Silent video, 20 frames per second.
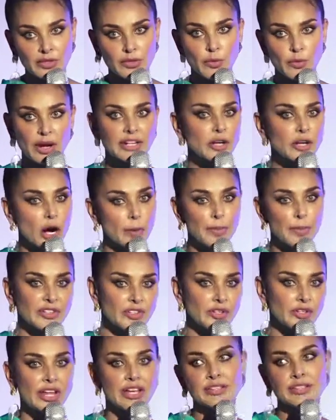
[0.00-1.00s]
Now, the red carpet
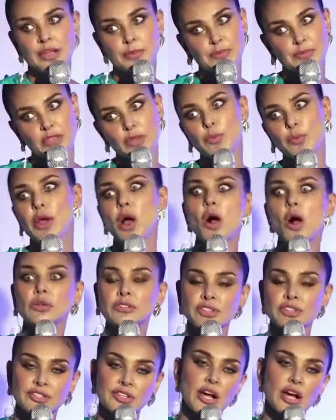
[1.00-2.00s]
today is something that we all
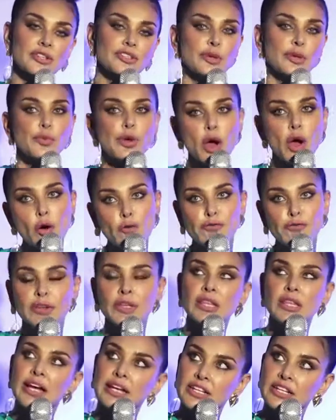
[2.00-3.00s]
discuss, and we all
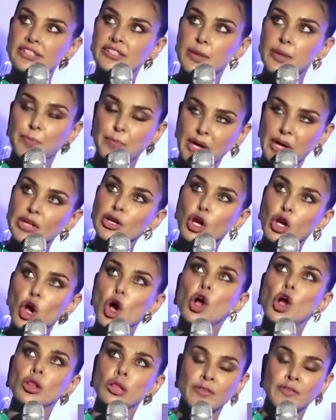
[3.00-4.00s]
feel like it's the
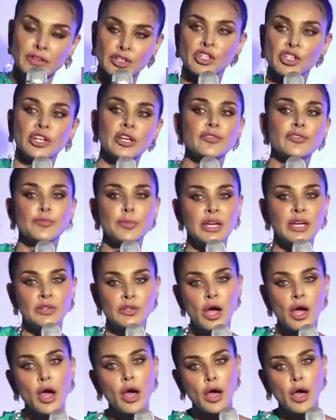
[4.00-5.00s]
pinnacle of
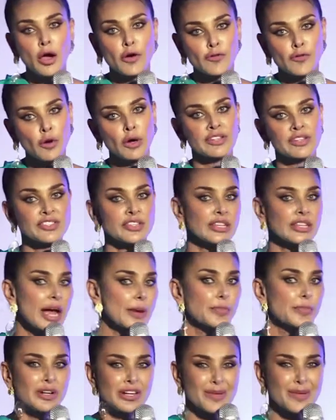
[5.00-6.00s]
achievement for a
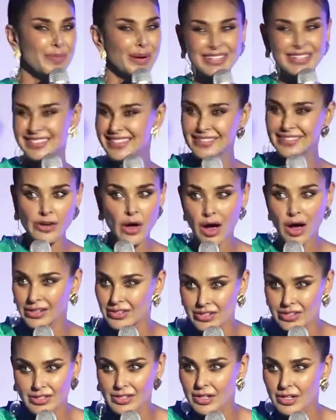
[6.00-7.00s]
celebrity, but it's
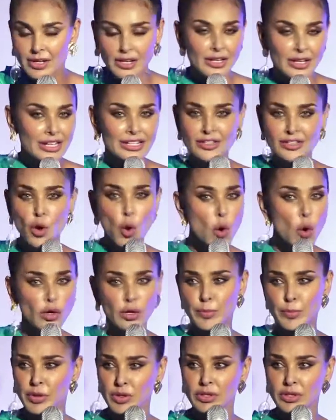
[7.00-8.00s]
not. It's
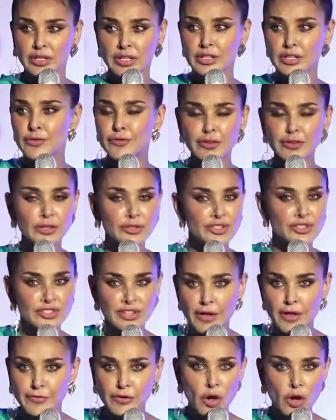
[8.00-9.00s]
horrible. You feel
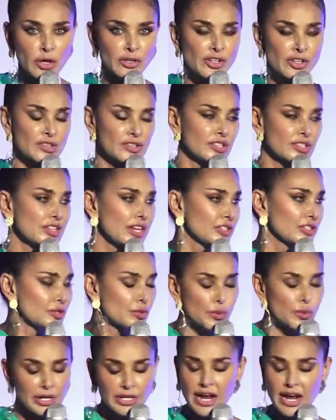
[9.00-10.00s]
self-conscious. It takes
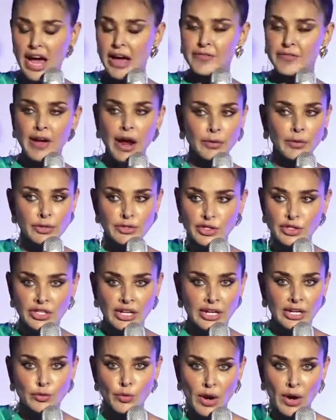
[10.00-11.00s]
3.5 hours to
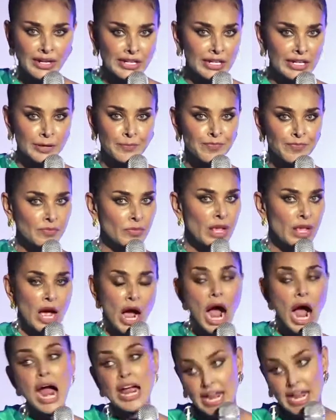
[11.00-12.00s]
get ready.
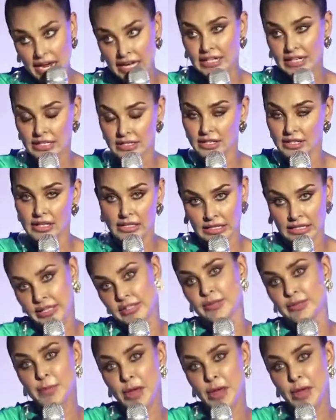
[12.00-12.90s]
I hate it, at least.